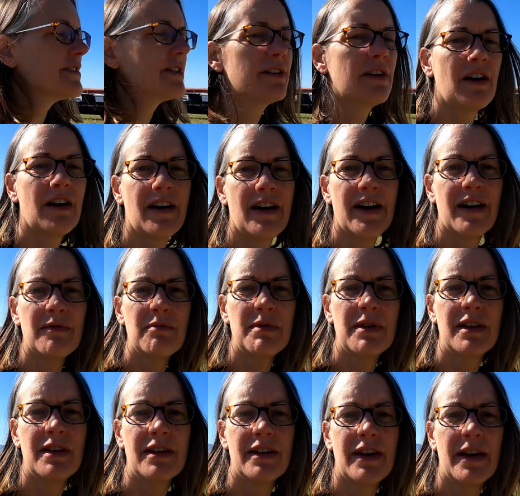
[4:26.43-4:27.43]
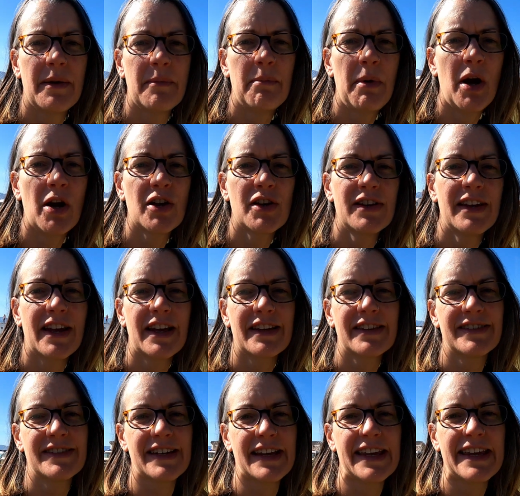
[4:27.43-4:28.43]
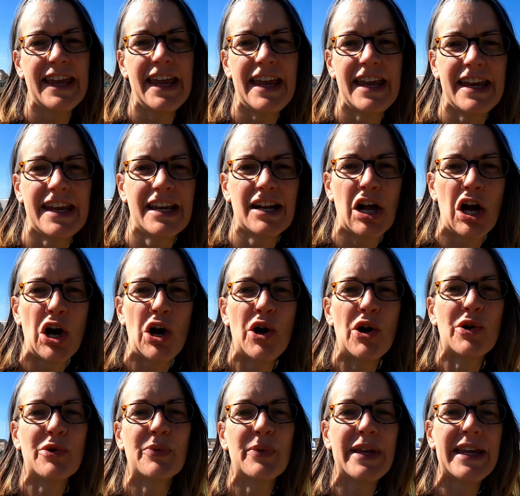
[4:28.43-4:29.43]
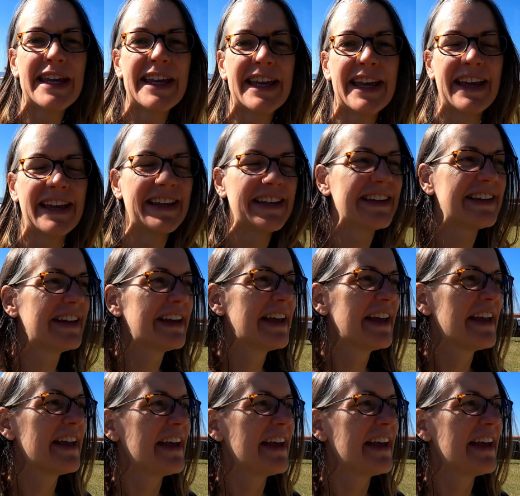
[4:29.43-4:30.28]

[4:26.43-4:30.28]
so yeah, I've been um, parked next to Kate all weekend